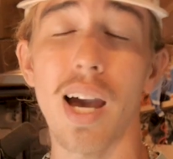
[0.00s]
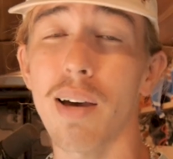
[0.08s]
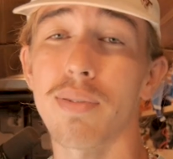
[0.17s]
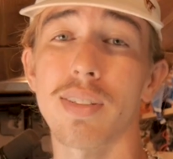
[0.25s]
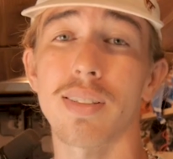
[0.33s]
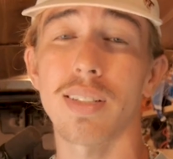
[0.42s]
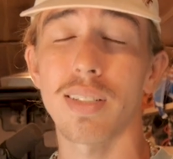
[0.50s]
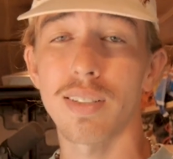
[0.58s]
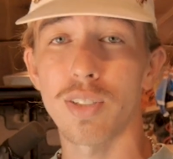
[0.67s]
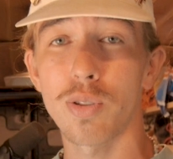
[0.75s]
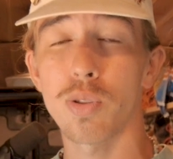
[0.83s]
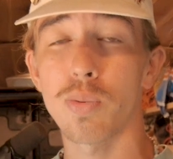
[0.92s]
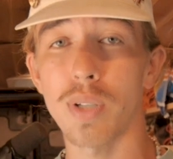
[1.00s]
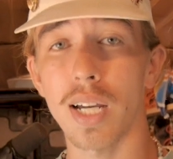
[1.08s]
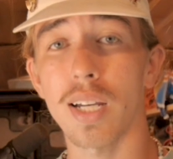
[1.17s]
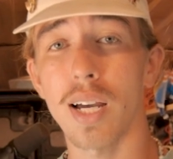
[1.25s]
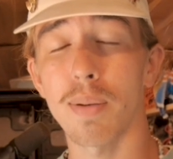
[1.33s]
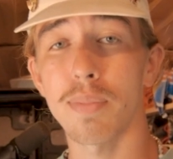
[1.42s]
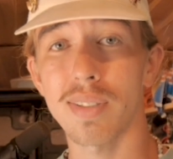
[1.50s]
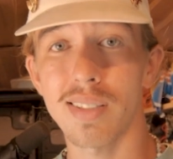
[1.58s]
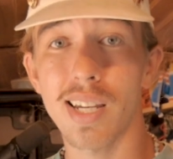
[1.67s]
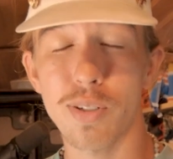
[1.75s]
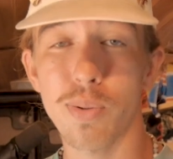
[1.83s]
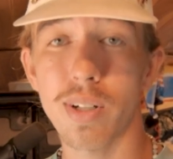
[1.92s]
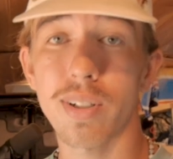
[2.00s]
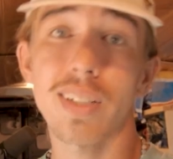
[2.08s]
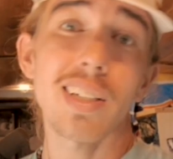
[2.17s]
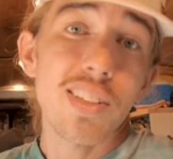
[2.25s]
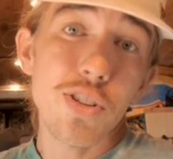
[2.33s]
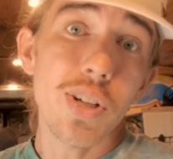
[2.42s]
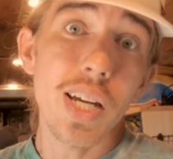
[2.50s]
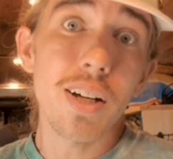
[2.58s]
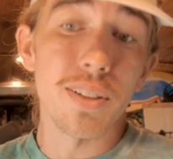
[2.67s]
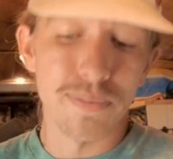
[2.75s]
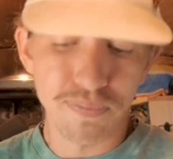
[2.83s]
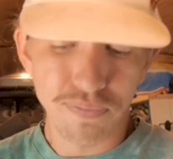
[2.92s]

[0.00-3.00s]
obviously youtube.com/rhêtorík because you're here.